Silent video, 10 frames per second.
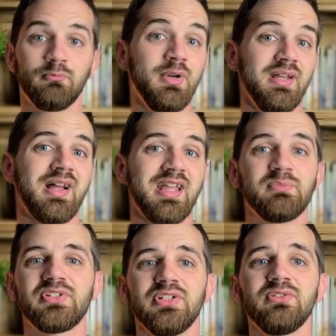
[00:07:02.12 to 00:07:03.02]
But
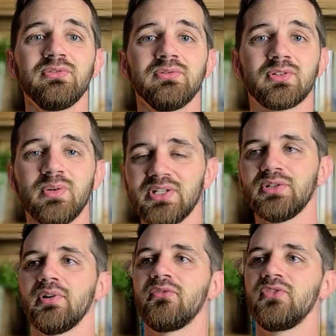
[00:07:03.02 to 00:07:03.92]
I'm still going
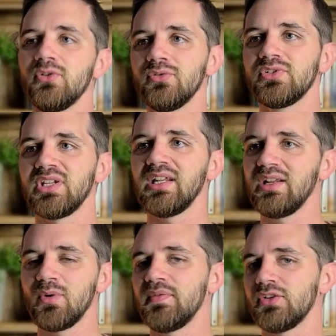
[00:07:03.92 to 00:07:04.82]
to refuse
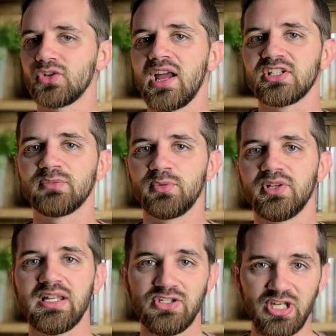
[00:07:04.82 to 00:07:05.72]
anyone that tries to
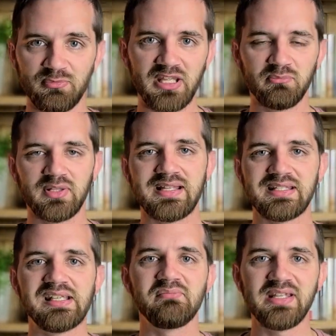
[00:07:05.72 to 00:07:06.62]
put a chip implant
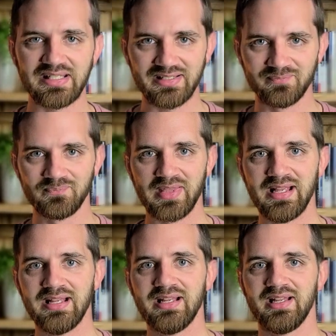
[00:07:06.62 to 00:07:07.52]
in me.
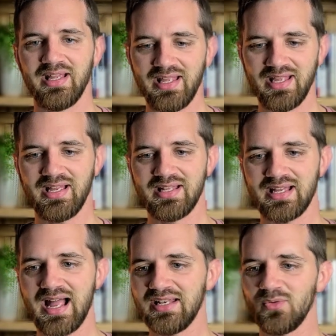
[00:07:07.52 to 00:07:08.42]
And
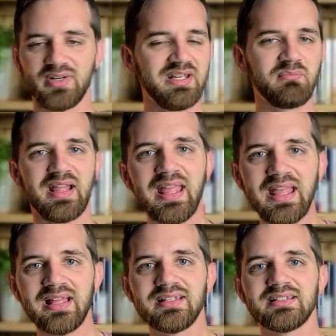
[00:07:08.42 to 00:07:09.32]
I don't want it in my
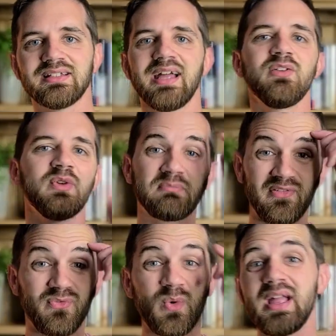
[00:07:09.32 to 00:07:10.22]
hand. I don't want it in my
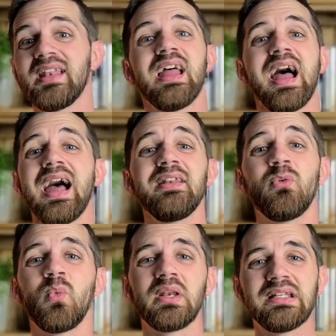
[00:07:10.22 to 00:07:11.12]
forehead. I
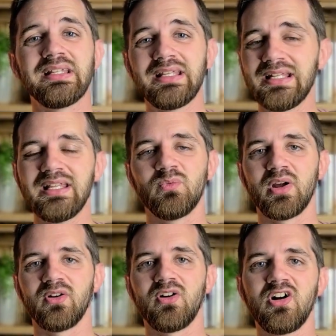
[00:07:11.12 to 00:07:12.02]
don't want it
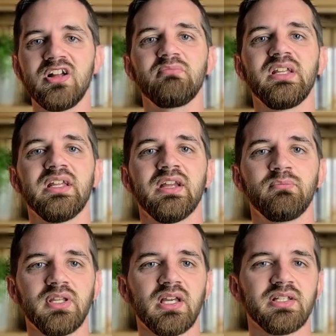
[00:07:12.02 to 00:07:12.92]
anywhere on me
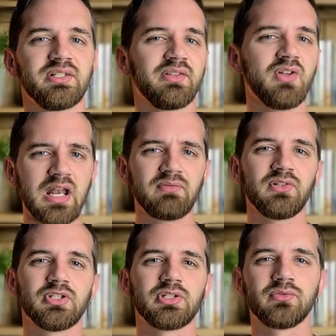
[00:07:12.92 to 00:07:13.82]
because the thought of it
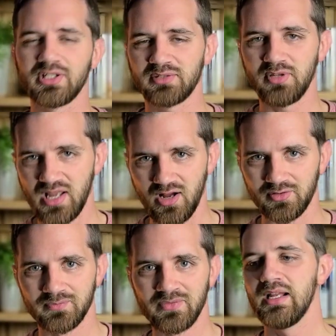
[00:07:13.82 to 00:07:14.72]
just freaks me
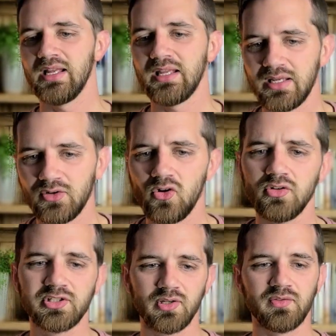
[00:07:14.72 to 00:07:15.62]
out. And
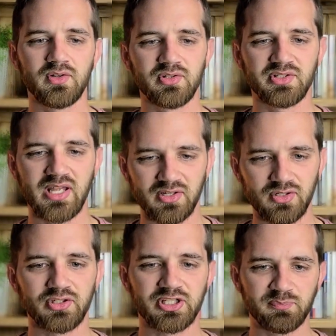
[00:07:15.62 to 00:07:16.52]
also there's that
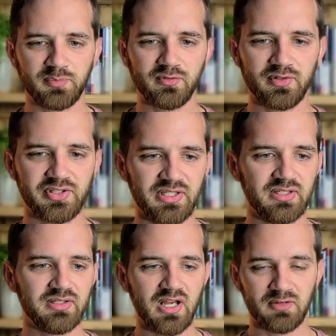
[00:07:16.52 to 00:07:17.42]

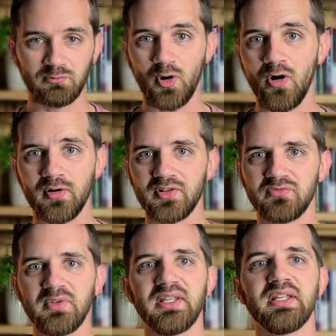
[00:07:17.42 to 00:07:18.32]
conspiracy nut part
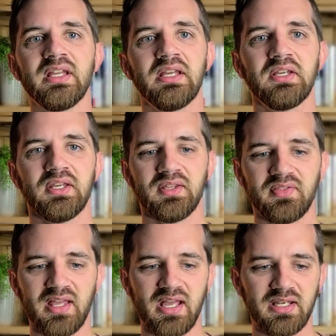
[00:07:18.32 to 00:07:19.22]
of me
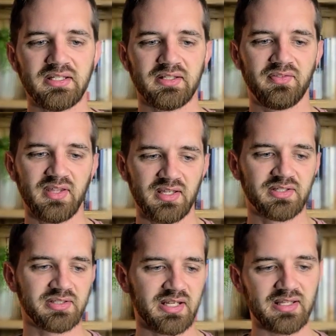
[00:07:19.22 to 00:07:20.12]
that
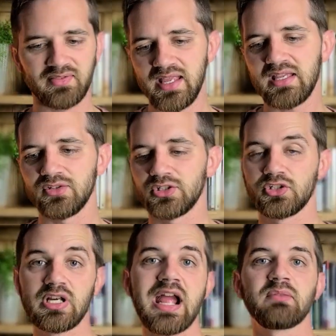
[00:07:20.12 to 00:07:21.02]
thinks like they can just
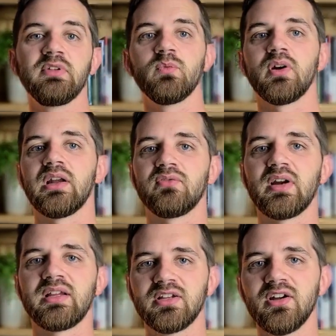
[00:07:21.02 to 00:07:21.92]
track me wherever
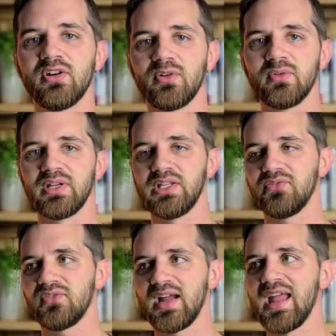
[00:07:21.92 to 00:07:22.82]
I go
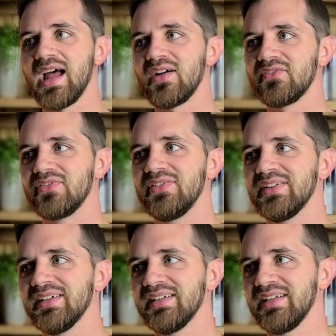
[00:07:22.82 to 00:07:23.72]
if I have
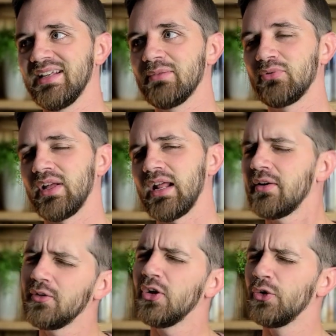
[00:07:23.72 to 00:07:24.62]
an implant. I
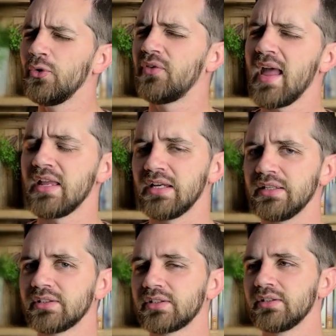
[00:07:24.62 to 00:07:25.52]
don't know who
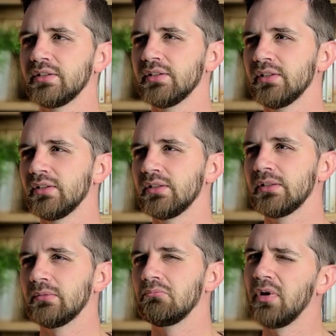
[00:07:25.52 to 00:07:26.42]
they is,
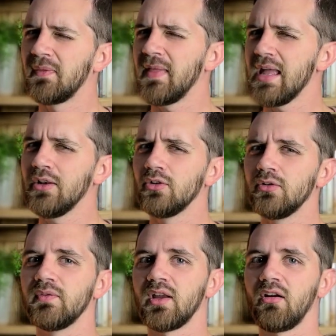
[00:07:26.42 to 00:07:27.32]
but they know
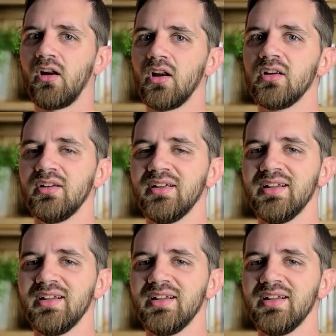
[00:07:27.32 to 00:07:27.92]
who they are.